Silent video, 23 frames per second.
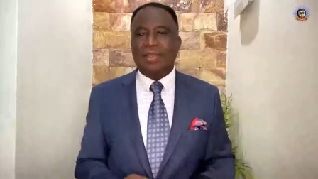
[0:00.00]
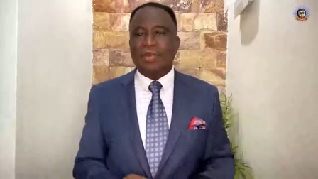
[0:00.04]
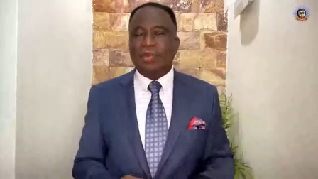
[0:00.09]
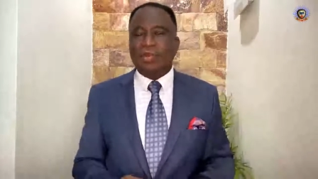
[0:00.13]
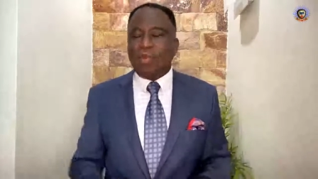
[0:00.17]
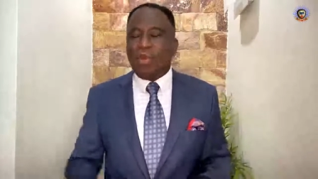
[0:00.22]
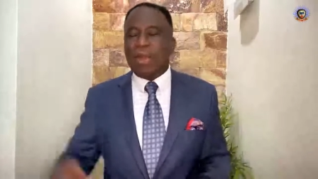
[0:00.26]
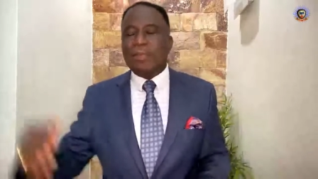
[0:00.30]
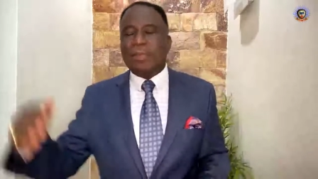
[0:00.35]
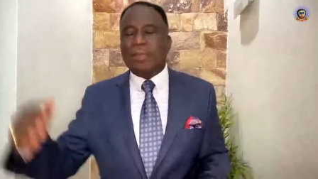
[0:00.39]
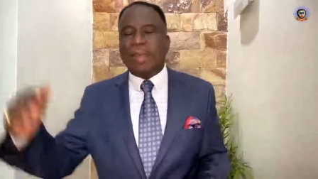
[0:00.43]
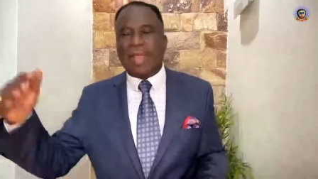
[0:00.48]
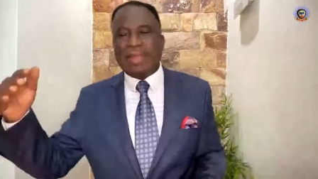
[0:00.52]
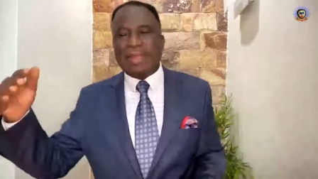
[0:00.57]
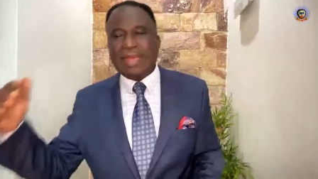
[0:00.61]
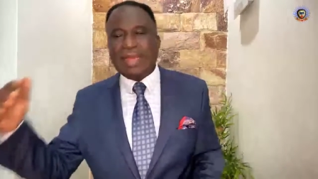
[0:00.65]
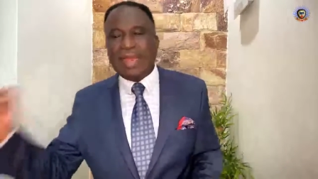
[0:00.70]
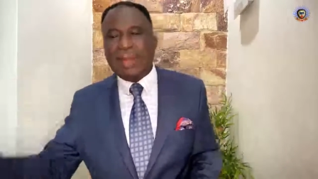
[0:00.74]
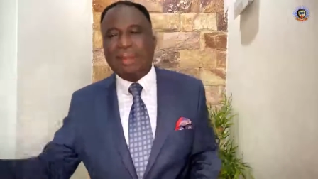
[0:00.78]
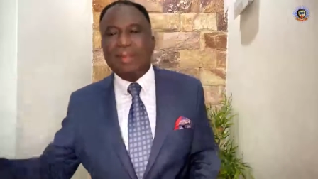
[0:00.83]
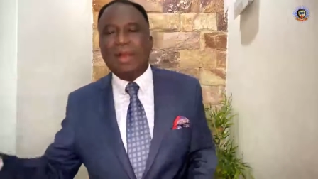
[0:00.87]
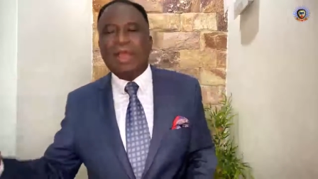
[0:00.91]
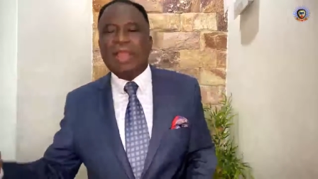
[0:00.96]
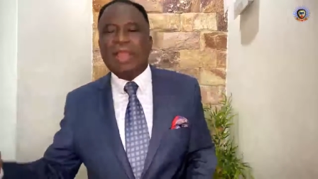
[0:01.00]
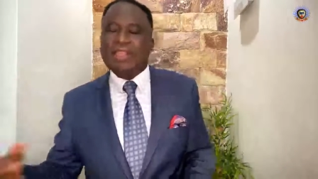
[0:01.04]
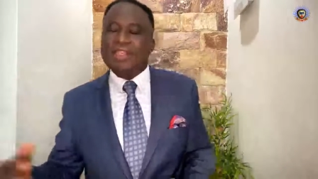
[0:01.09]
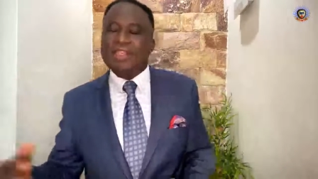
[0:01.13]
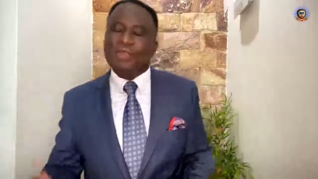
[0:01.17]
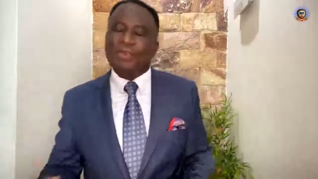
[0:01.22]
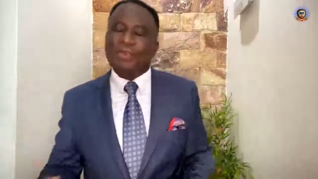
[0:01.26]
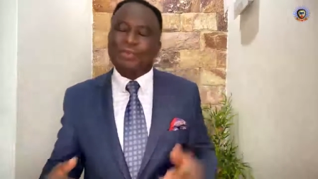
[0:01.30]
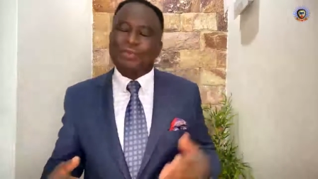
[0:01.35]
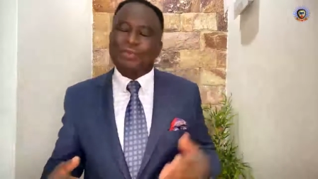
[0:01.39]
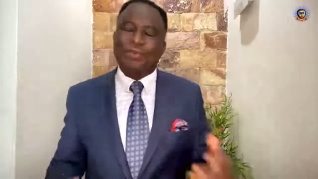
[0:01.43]
What my neighbor is
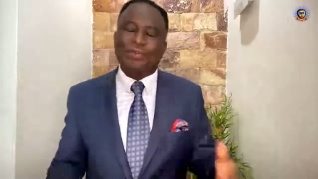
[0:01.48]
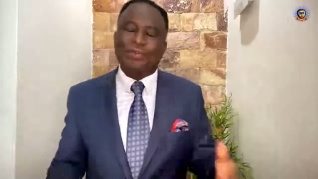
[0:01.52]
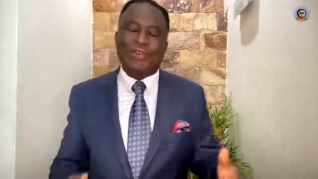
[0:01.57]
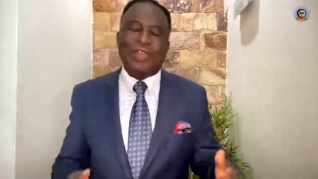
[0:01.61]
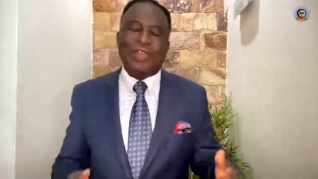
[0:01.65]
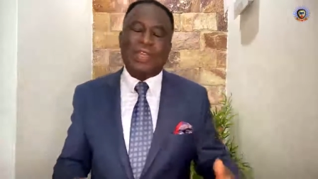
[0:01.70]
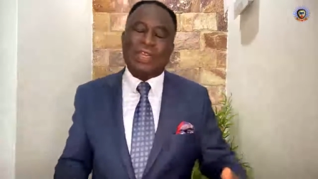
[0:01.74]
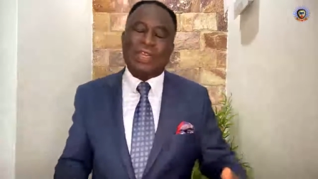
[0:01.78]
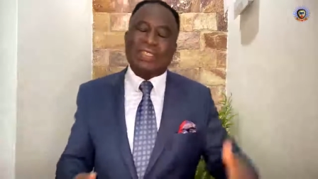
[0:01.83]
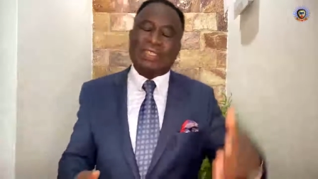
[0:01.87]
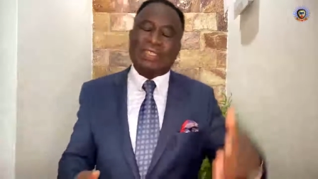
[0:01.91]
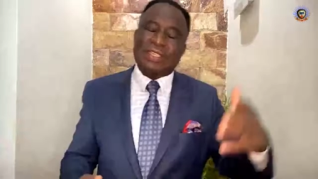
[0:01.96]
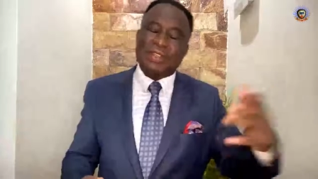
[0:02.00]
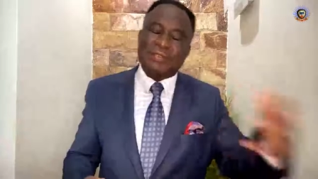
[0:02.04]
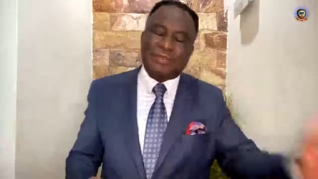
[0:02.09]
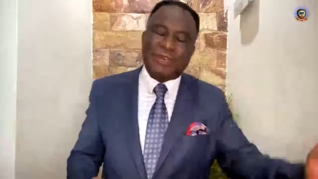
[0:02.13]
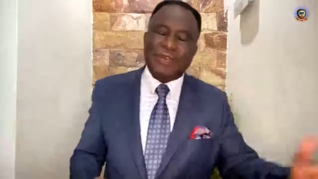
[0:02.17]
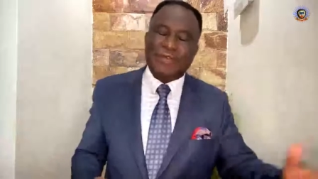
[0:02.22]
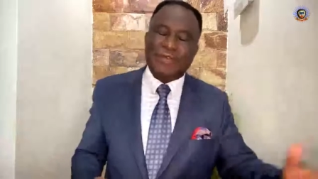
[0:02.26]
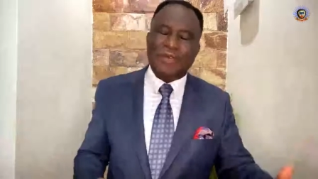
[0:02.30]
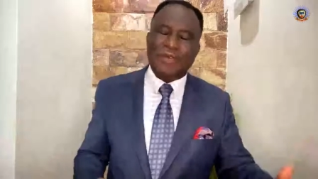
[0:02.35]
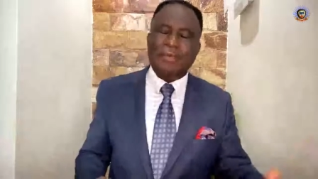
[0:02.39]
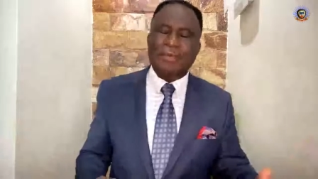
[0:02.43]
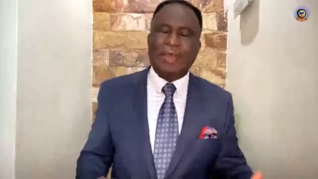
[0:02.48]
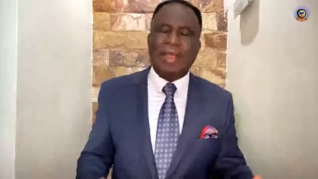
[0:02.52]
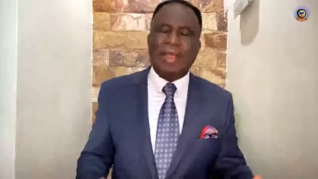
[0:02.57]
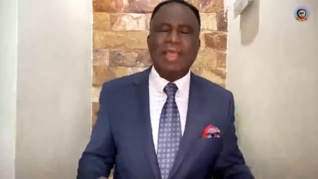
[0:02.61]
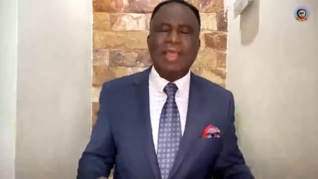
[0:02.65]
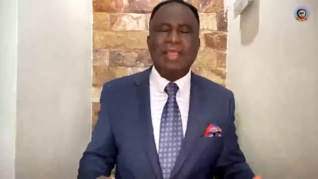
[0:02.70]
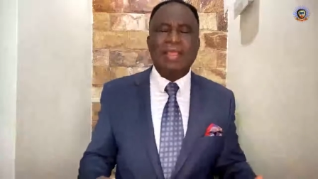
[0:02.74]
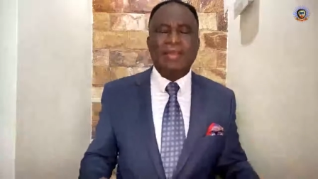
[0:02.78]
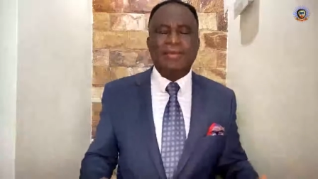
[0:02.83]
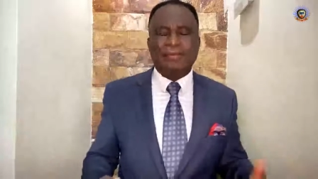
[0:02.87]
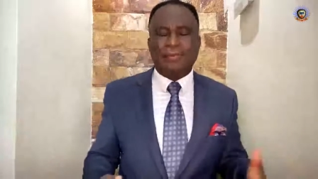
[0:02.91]
to fulfill is different from, my,
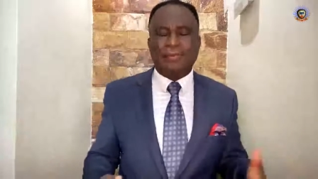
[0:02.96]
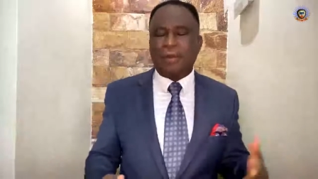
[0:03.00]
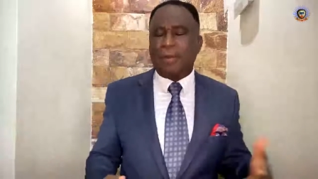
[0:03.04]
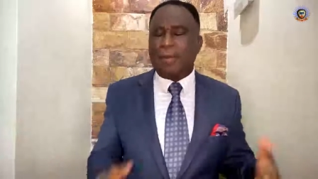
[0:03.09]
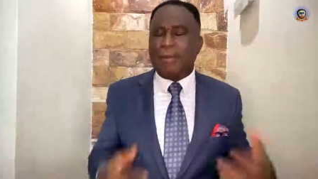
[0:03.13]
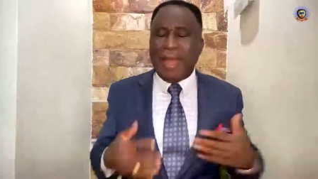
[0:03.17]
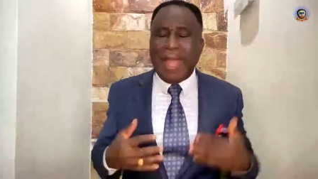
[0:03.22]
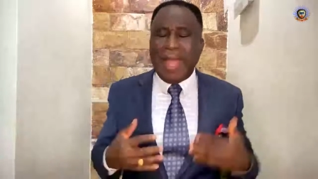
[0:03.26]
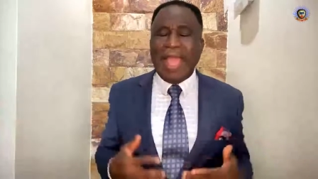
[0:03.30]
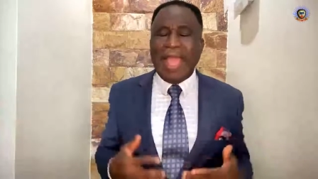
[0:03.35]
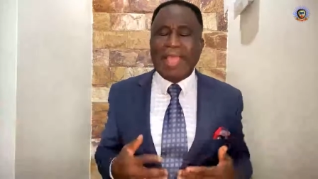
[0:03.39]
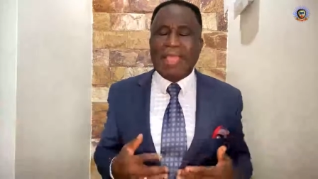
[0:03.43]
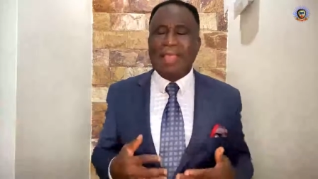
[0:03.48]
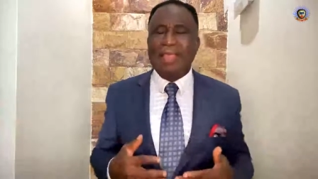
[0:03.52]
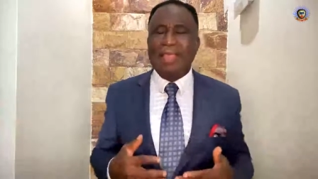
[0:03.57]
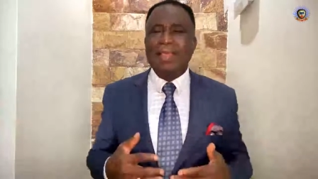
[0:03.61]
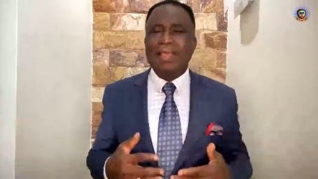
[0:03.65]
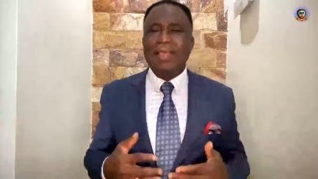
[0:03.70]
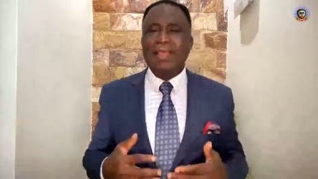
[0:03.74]
from mine.